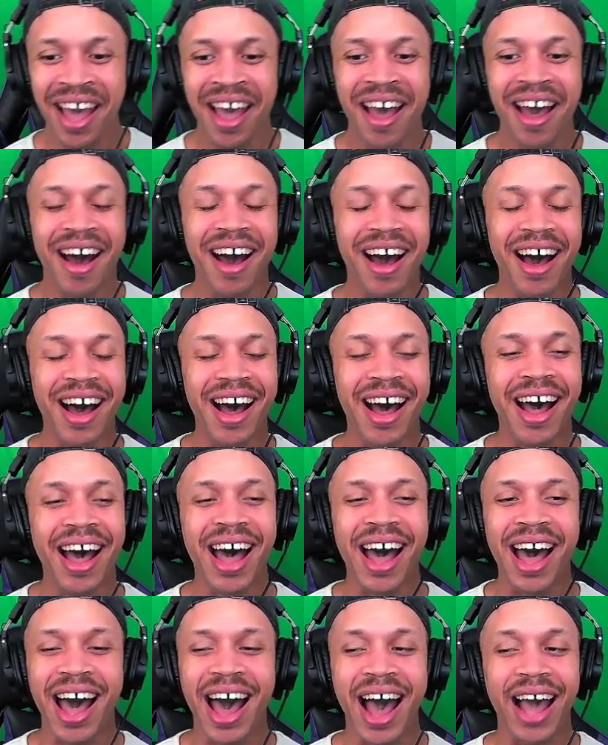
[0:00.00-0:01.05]

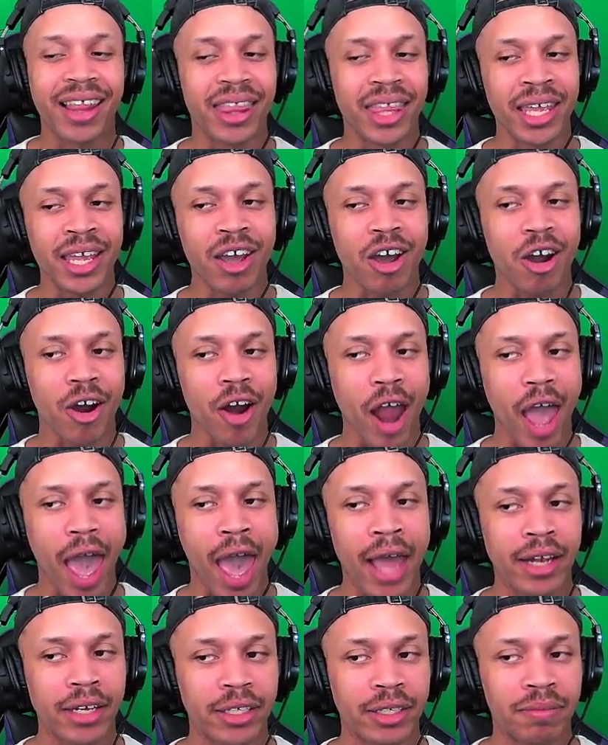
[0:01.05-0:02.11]
I think our
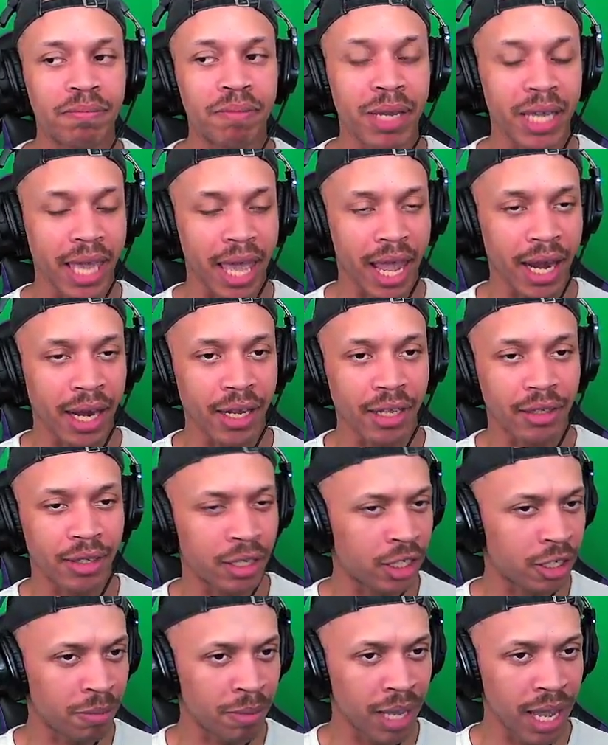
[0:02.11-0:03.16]
at
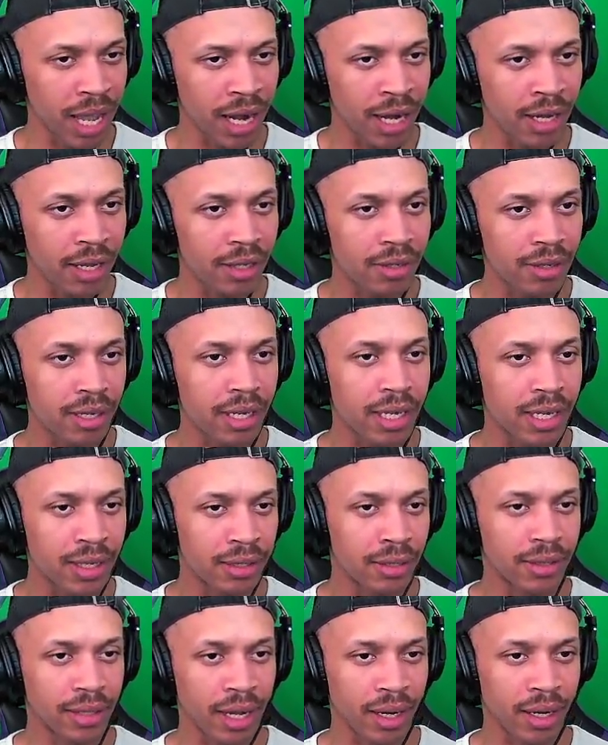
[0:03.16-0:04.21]
dungeon mechanics is
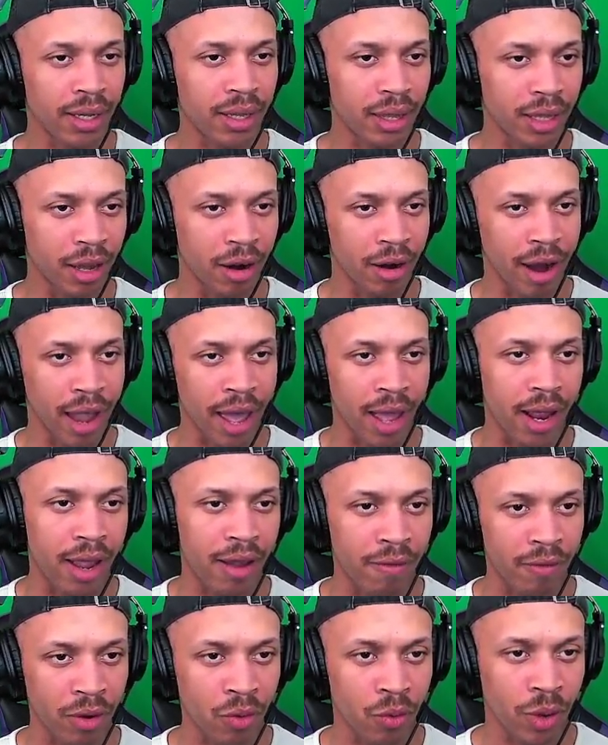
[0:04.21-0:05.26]
technically our at
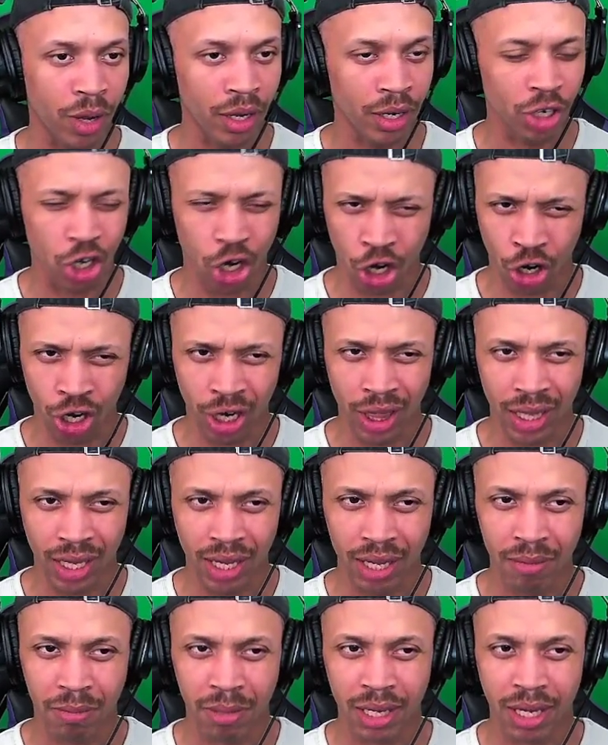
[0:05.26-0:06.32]
everyone
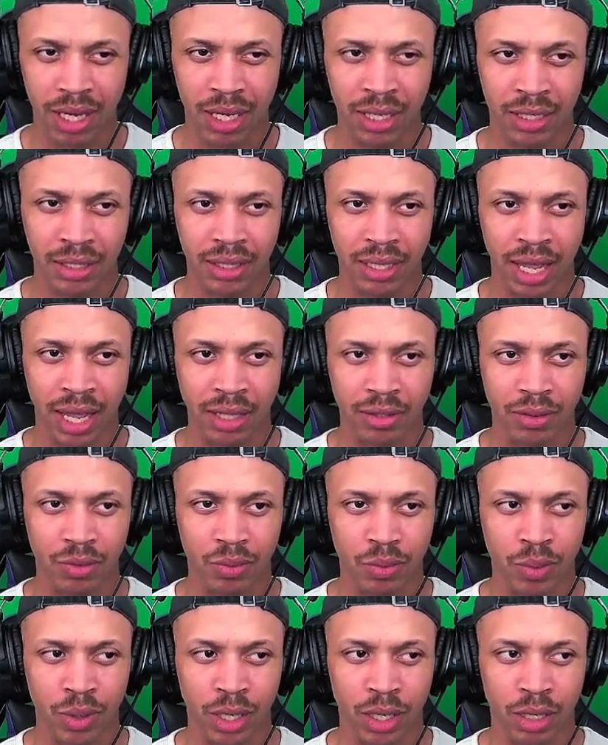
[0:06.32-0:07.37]
currently, because that's
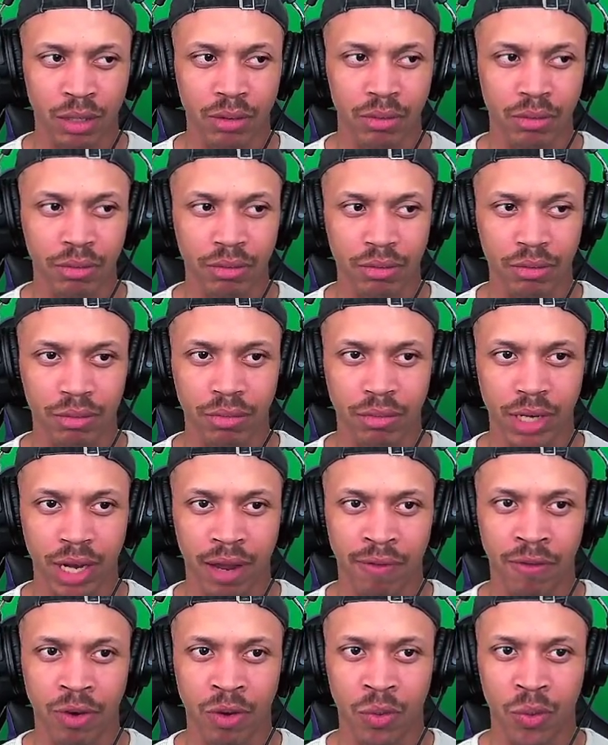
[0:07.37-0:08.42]
what
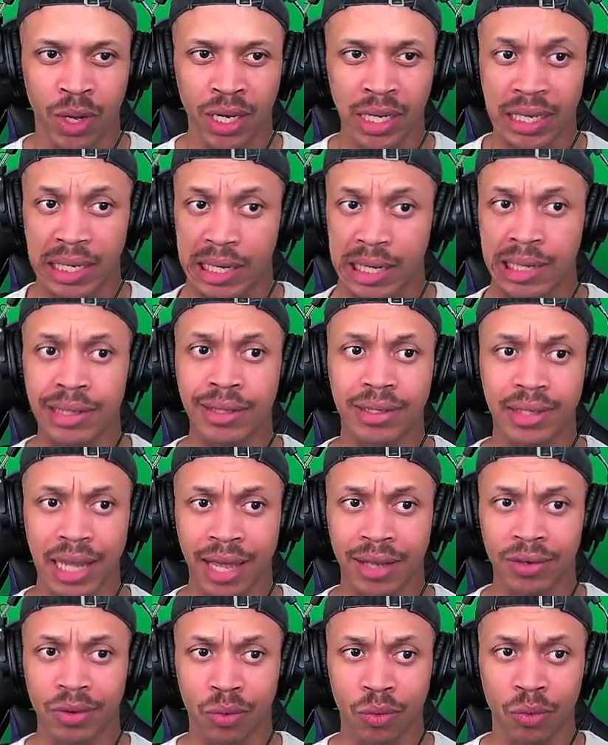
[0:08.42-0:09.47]
everyone gets
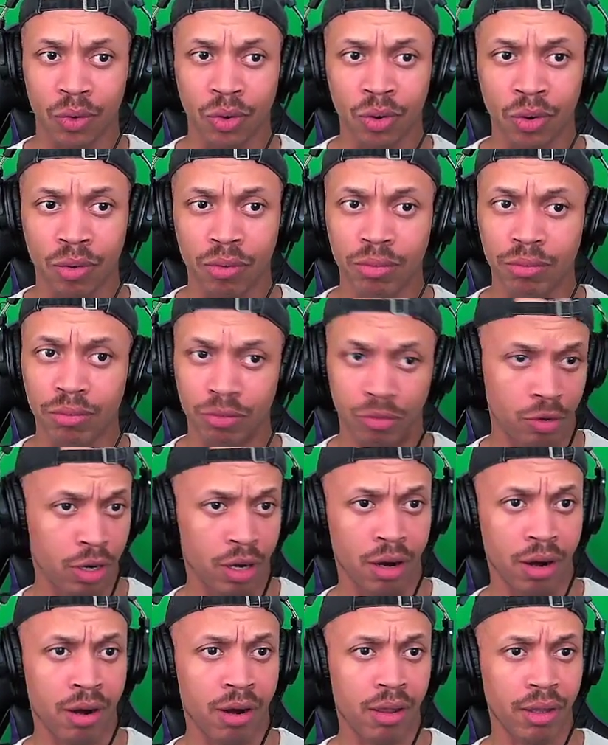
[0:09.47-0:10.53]
as a role
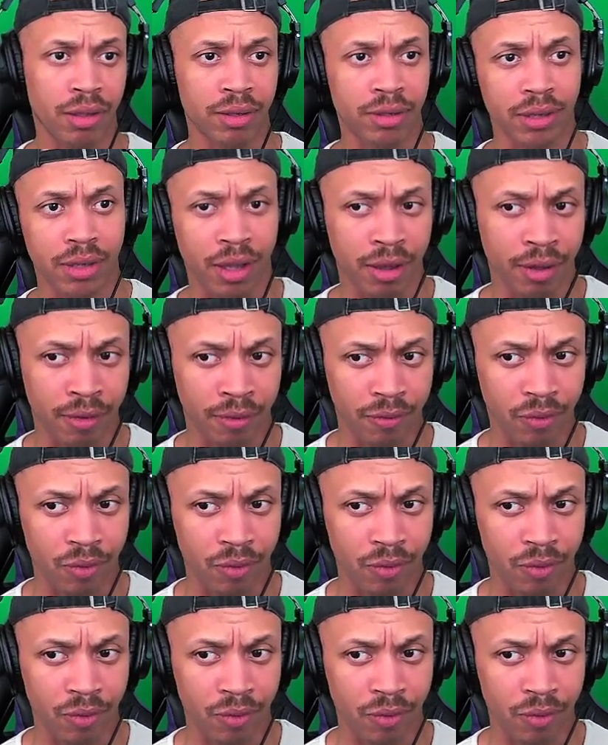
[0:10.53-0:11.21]
regardless of